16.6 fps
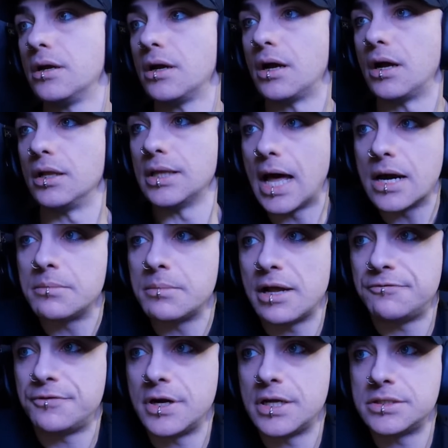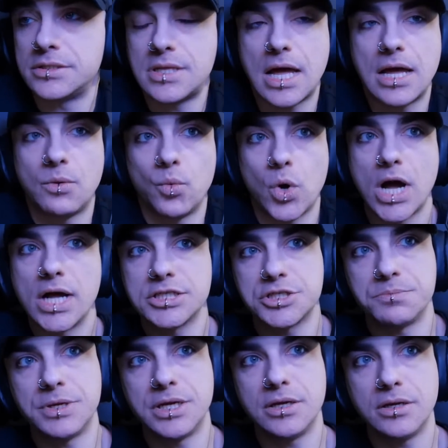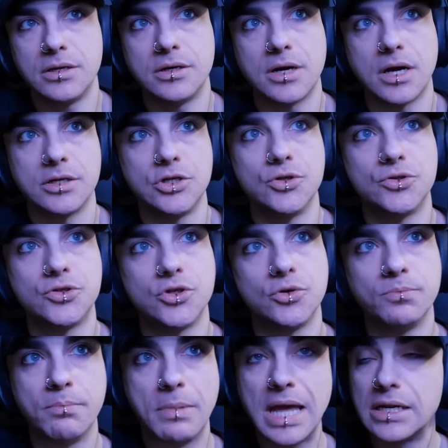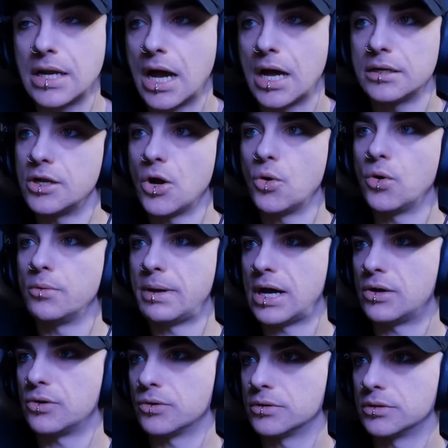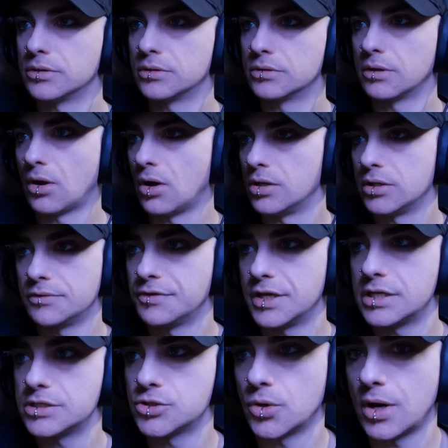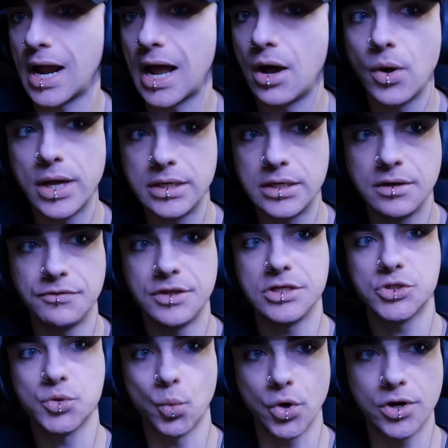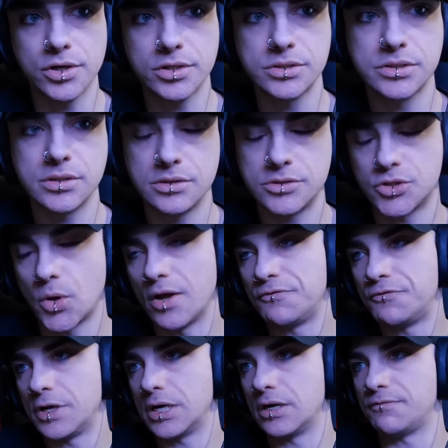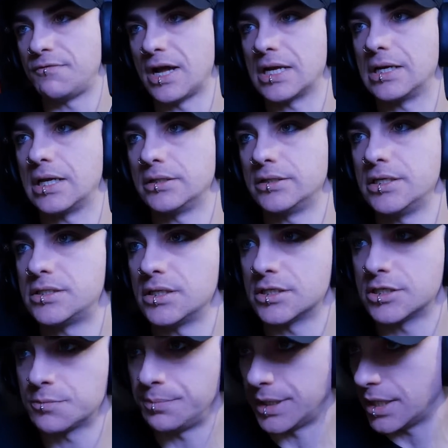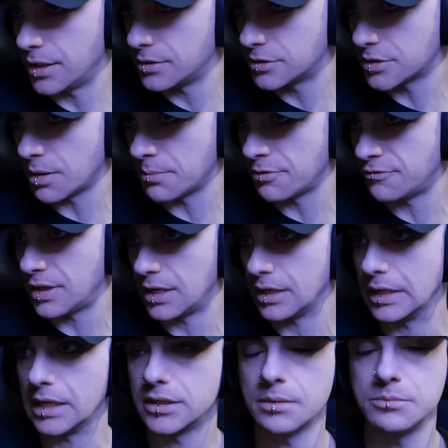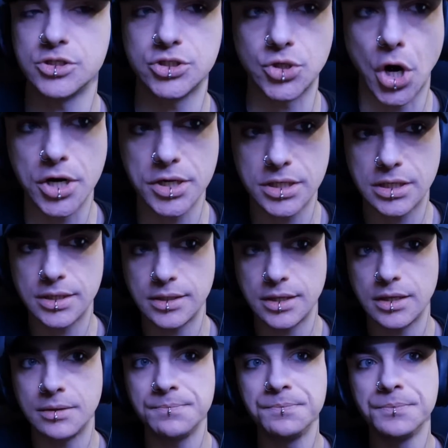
a lot of my friends that watch me here on YouTube may not know about all of this or how any of this works. So I figured if I can at least explain some of it and get them started in it,